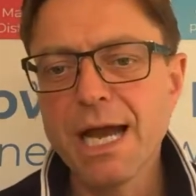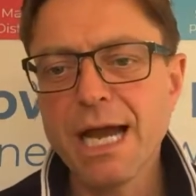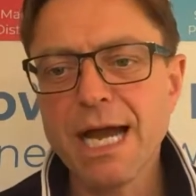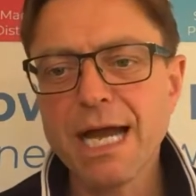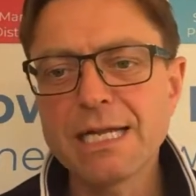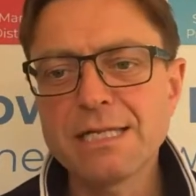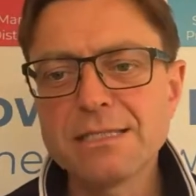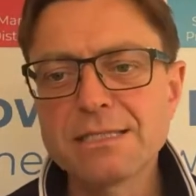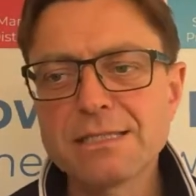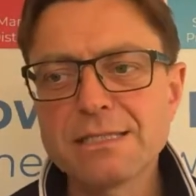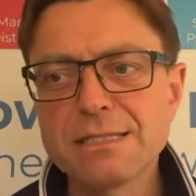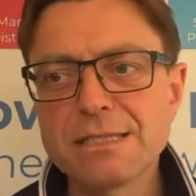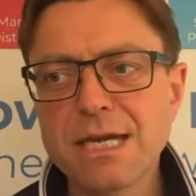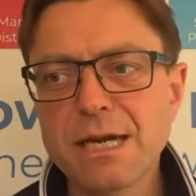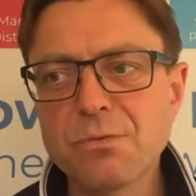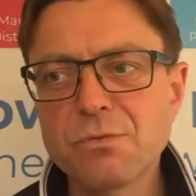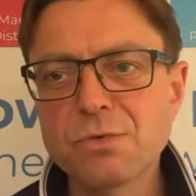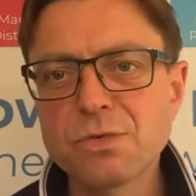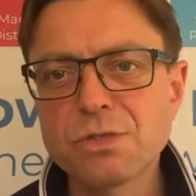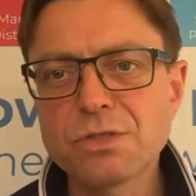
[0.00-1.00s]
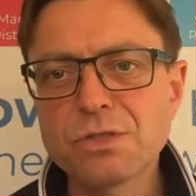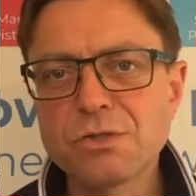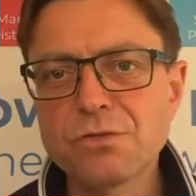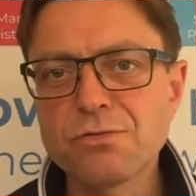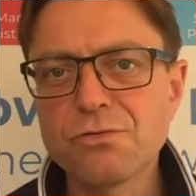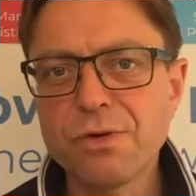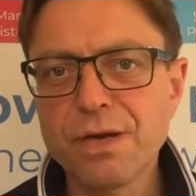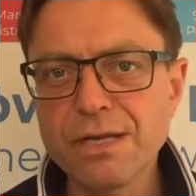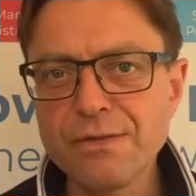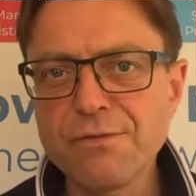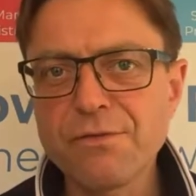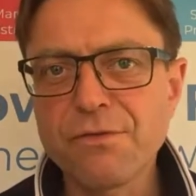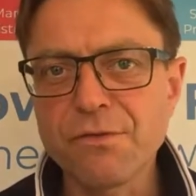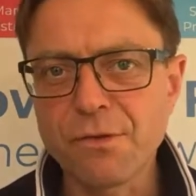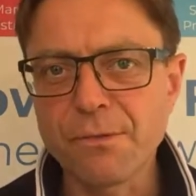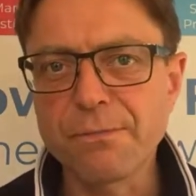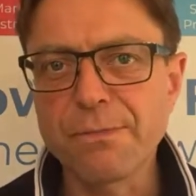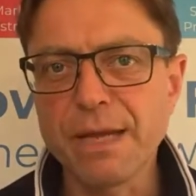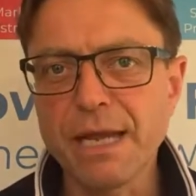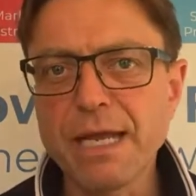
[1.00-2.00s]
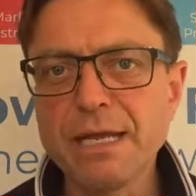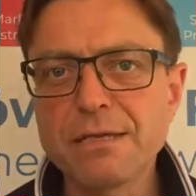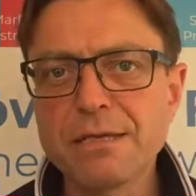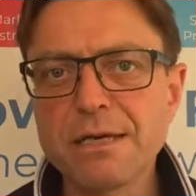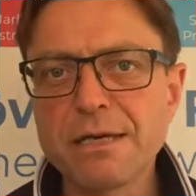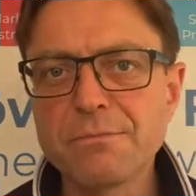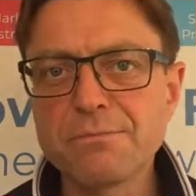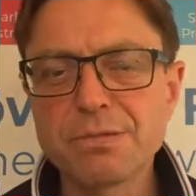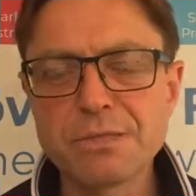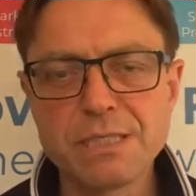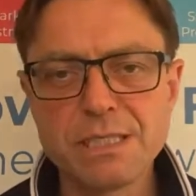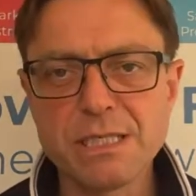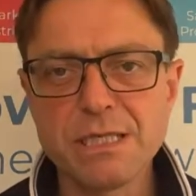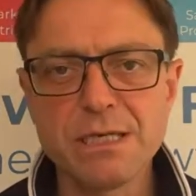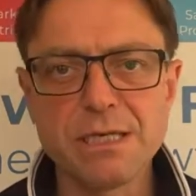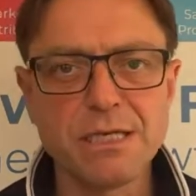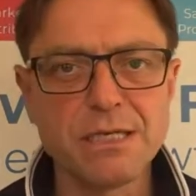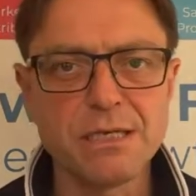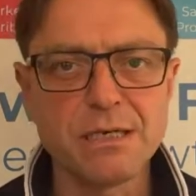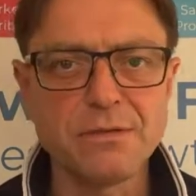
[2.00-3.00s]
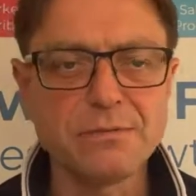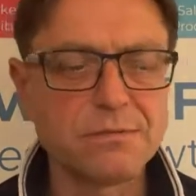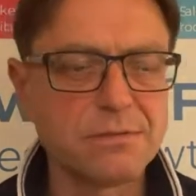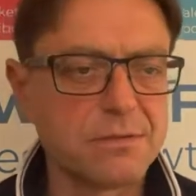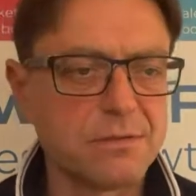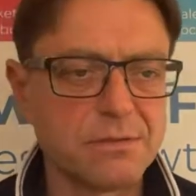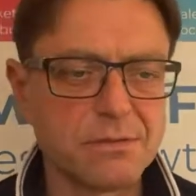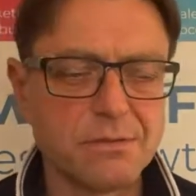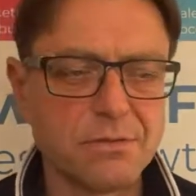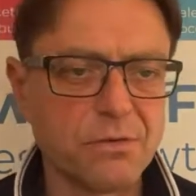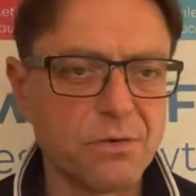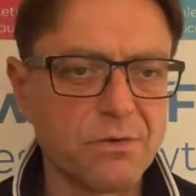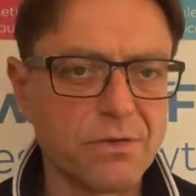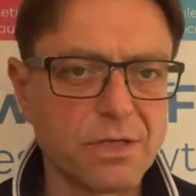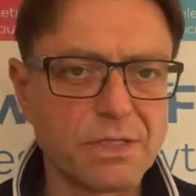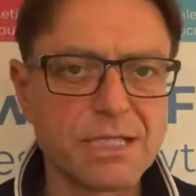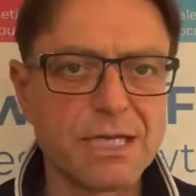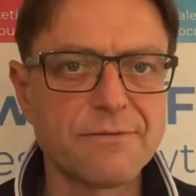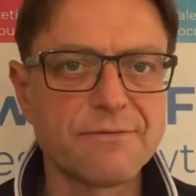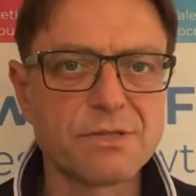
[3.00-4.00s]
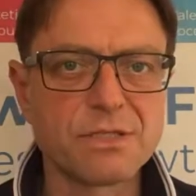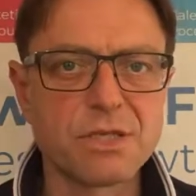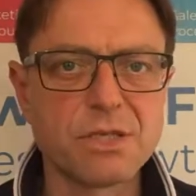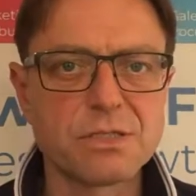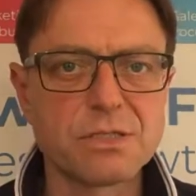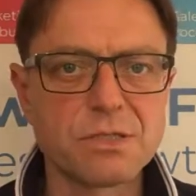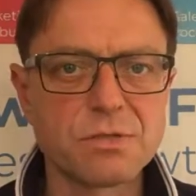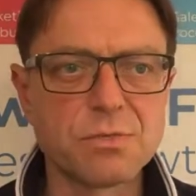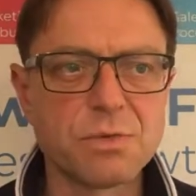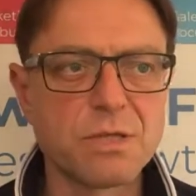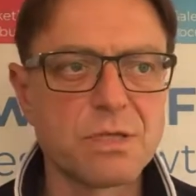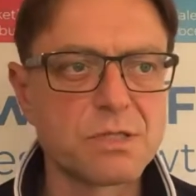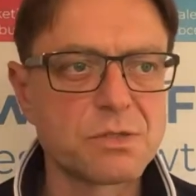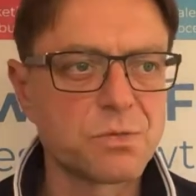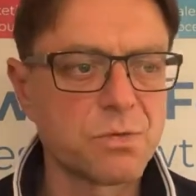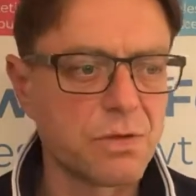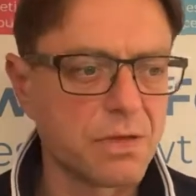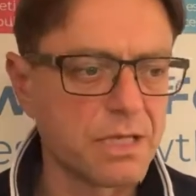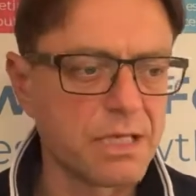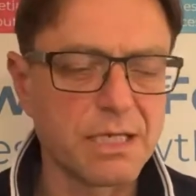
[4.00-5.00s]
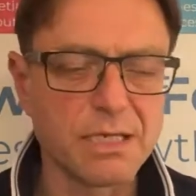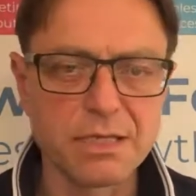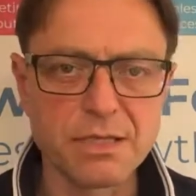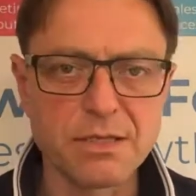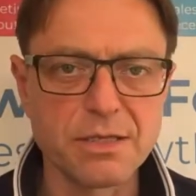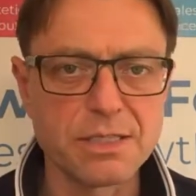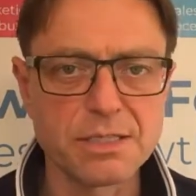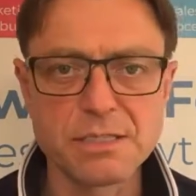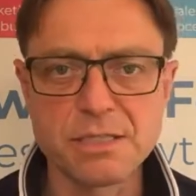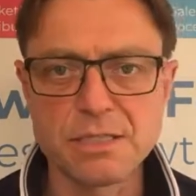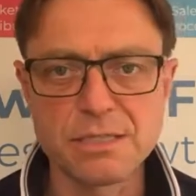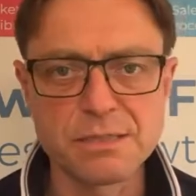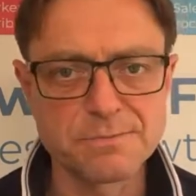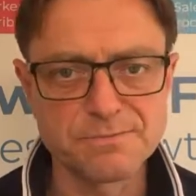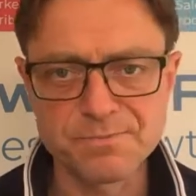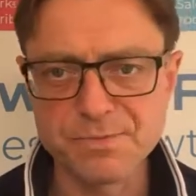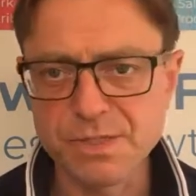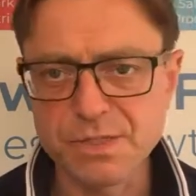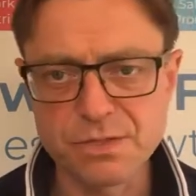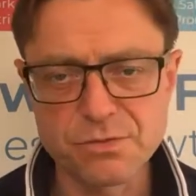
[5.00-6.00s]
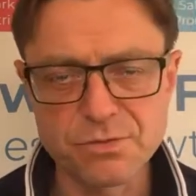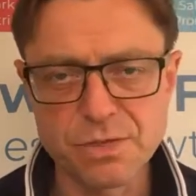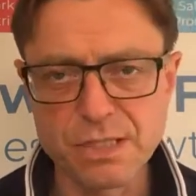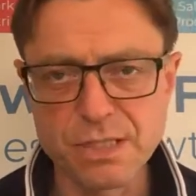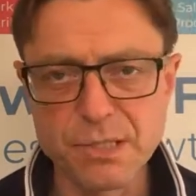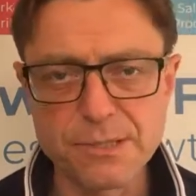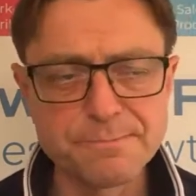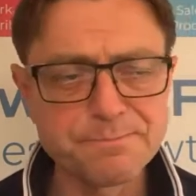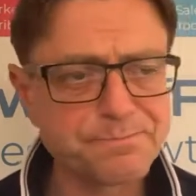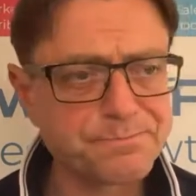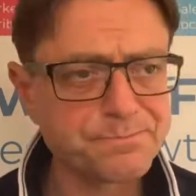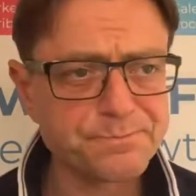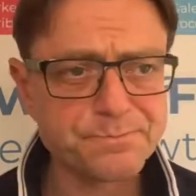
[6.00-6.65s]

And that was great for a bit. And particularly, you know, all of those advertisers with us were thinking that this is really good.